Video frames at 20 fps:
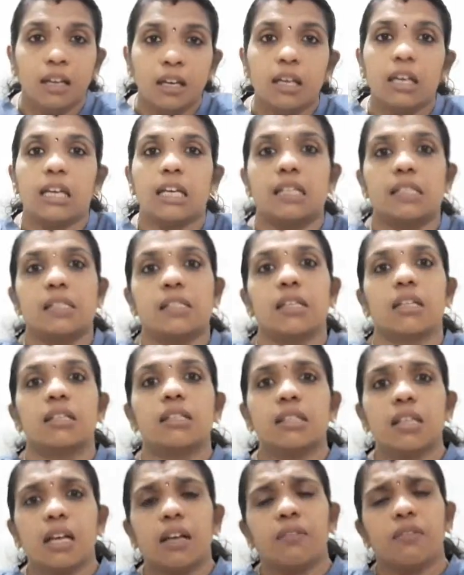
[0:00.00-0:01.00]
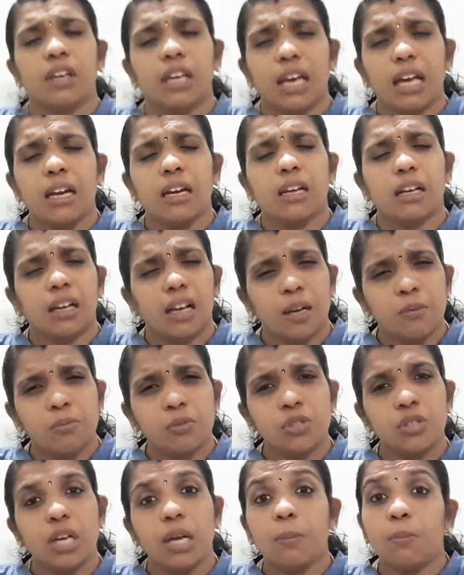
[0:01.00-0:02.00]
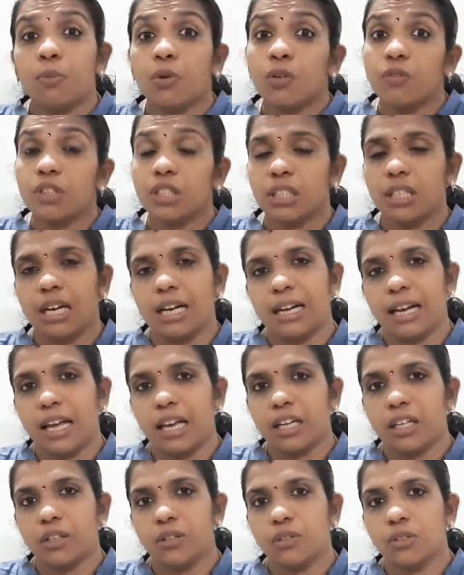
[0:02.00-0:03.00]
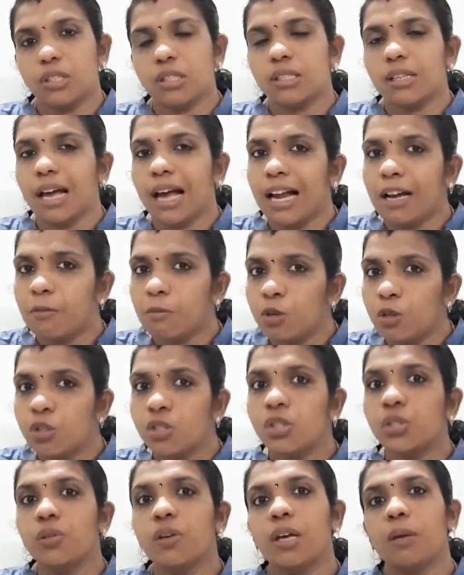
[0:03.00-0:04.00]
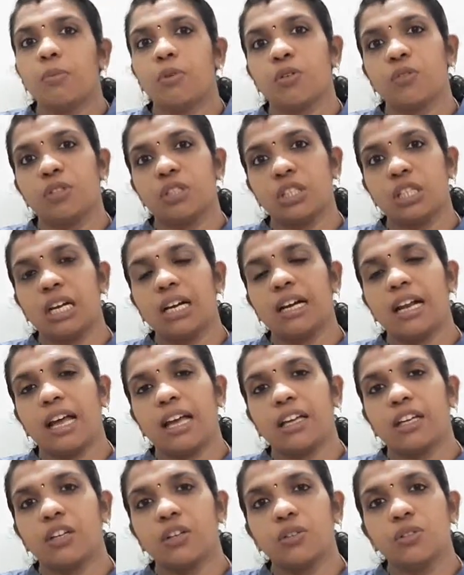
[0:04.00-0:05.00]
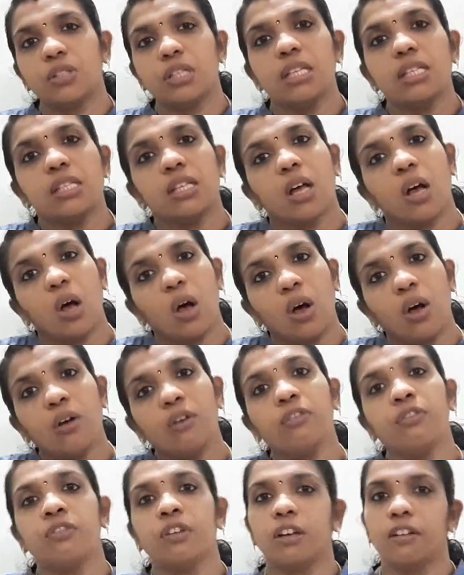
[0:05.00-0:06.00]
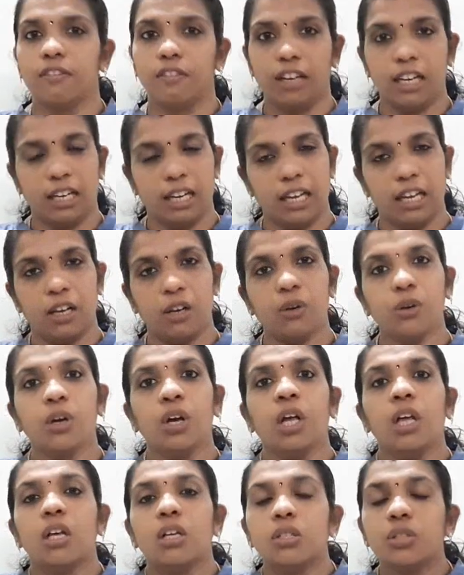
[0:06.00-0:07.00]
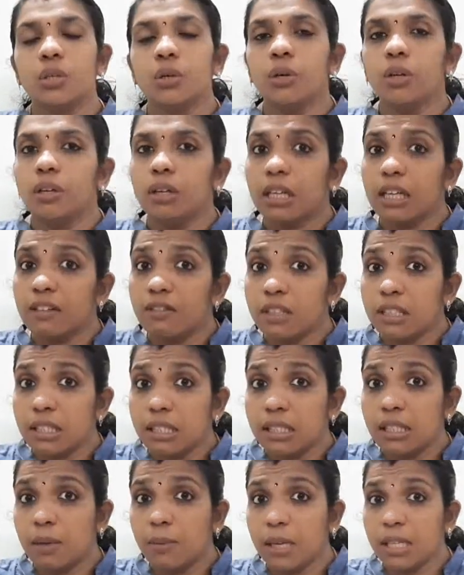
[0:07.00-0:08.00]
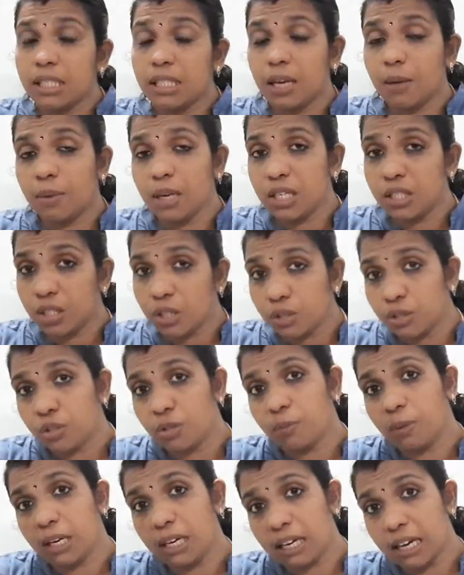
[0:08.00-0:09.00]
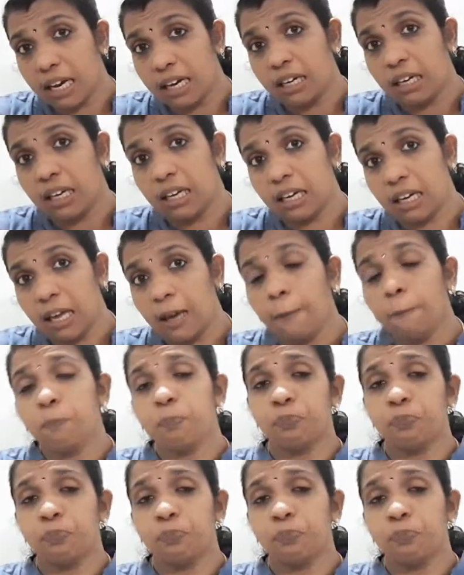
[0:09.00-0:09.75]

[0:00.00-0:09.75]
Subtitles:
is we can come to a provisional diagnosis, almost to a provisional diagnosis of vertigo. So nervous system examination should be done in a